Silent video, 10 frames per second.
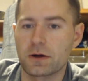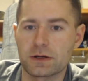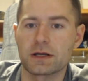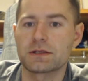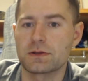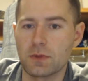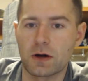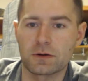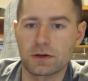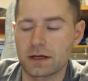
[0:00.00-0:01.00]
modernize,
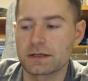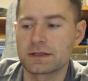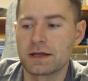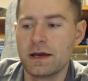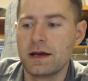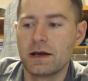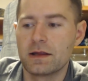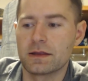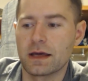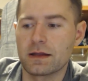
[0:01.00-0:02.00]

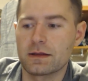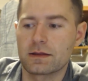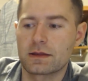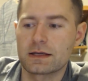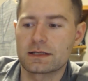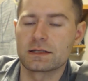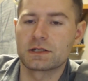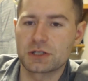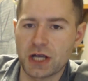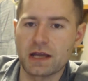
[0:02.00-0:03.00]
that this
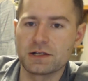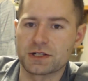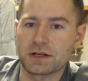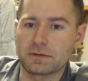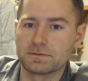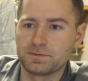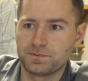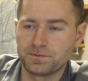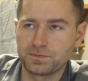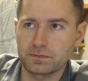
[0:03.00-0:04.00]
is changing.
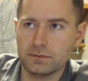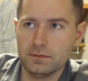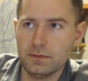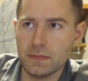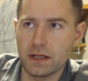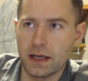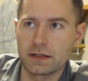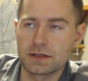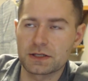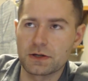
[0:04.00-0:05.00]

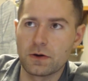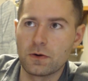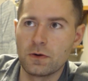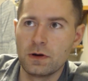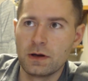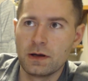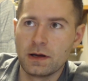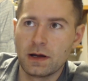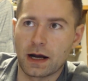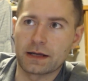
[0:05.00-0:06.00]
And so
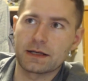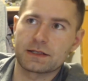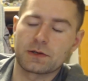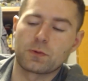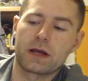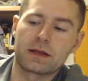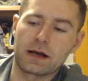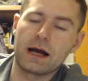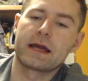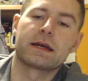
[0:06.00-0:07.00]
I guess the way
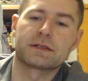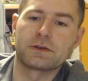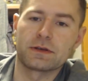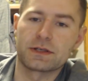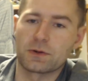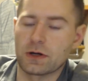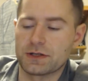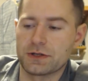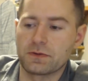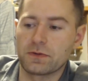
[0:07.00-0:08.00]
that I answer this
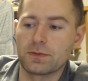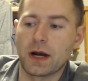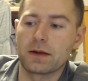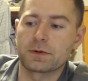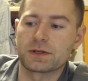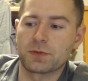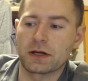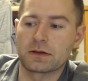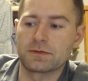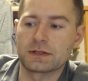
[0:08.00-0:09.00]
question from my
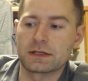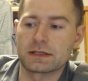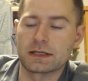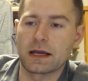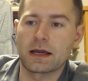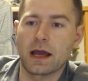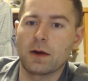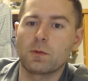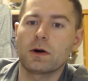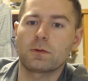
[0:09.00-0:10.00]
perspective is to say,
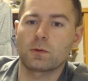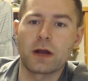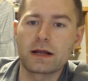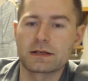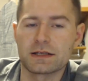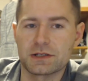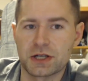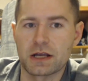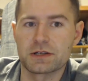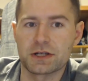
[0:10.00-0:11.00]
at what rate is it
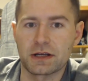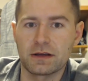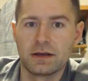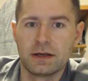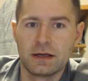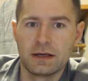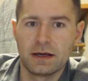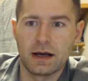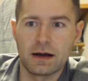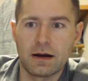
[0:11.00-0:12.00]
changing?
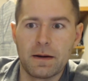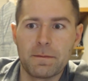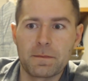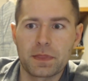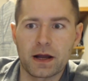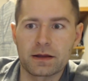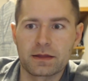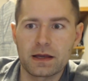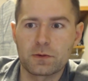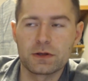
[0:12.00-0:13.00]
I
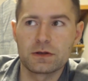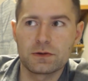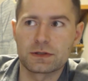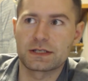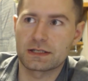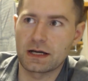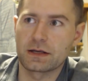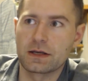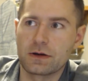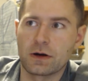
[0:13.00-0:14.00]
think when you do a
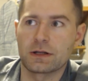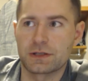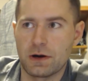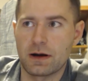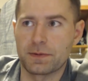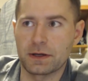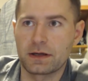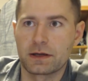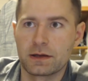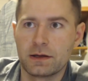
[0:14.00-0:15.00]
study on a
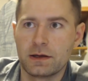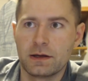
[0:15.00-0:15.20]
topic,